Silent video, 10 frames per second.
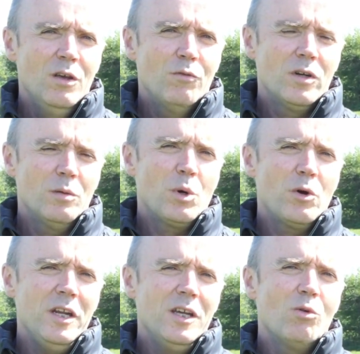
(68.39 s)
for the
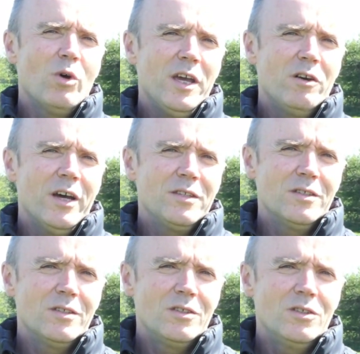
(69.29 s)
perennial
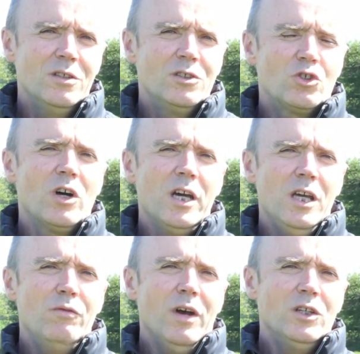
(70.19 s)
ryegrasses to
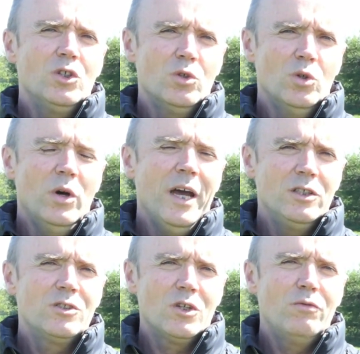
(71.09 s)
thrive and to grow and
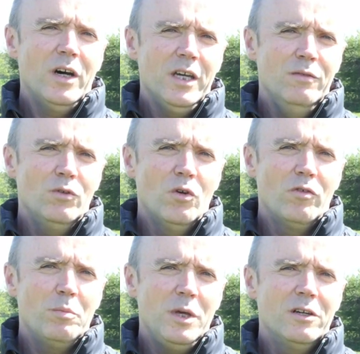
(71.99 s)
to survive
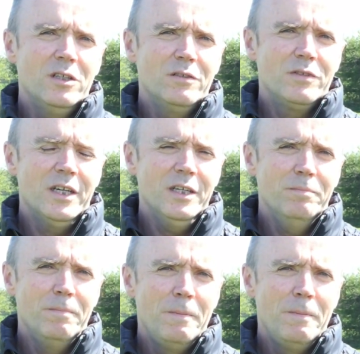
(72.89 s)
over a period of time.